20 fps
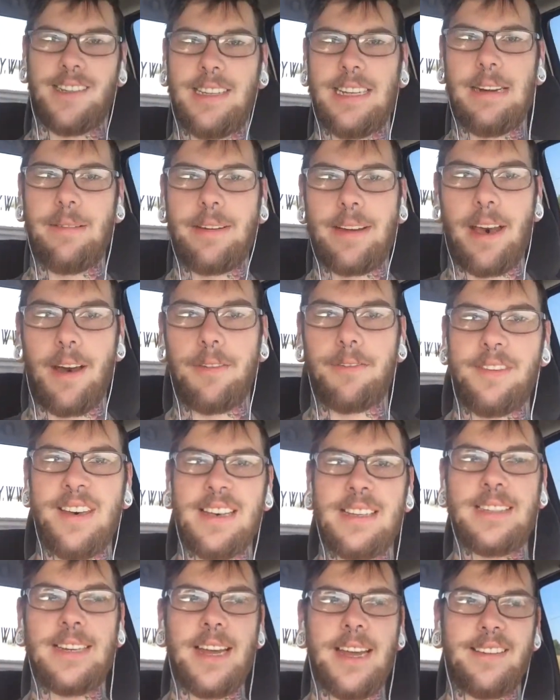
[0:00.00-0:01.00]
here we go.
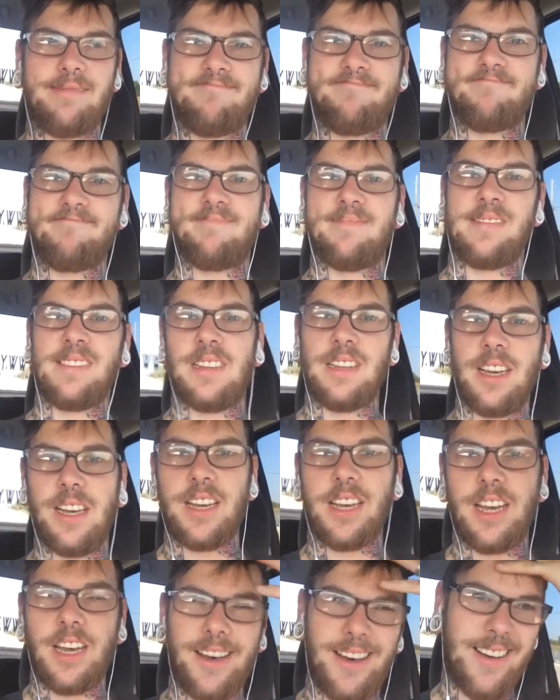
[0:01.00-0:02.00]
Fixed it.
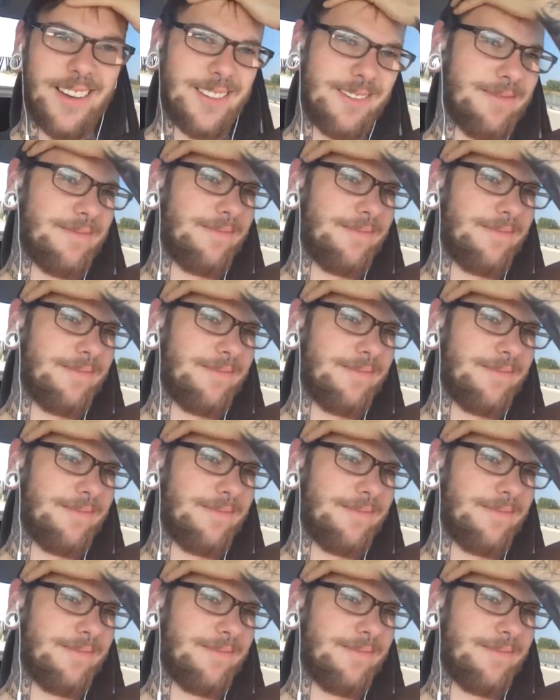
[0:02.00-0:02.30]
Looking good.